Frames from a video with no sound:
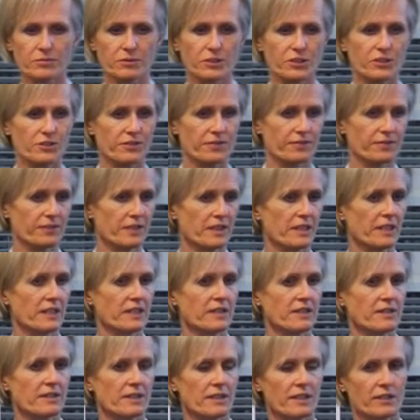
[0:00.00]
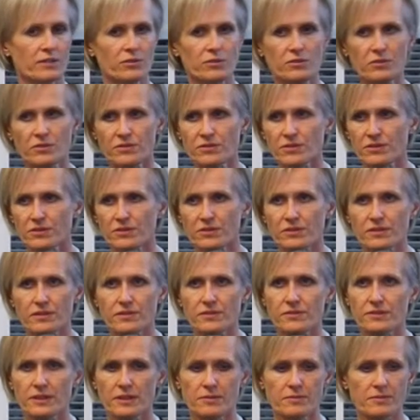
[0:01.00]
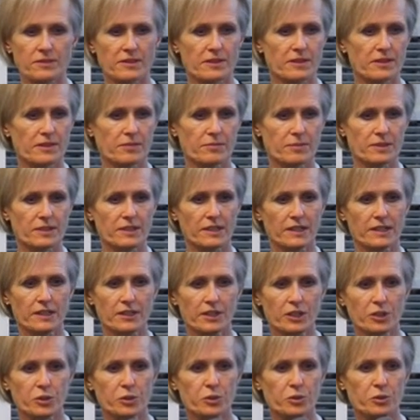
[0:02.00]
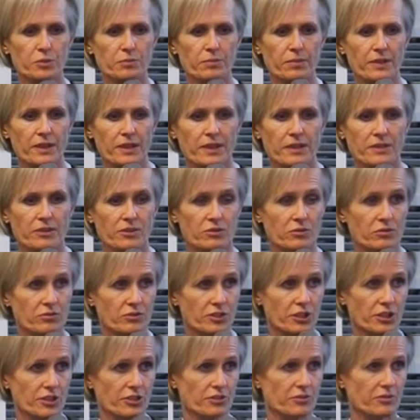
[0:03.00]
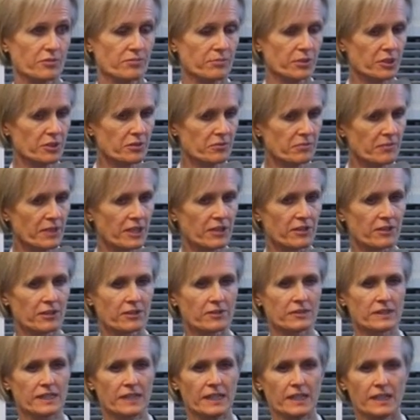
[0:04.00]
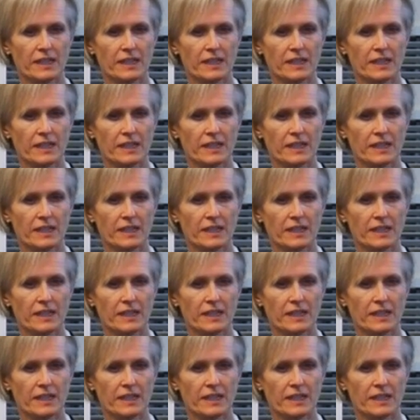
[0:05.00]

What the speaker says: which you find in all sources of stem cells, particularly in cord blood, cord tissue, and bone marrow.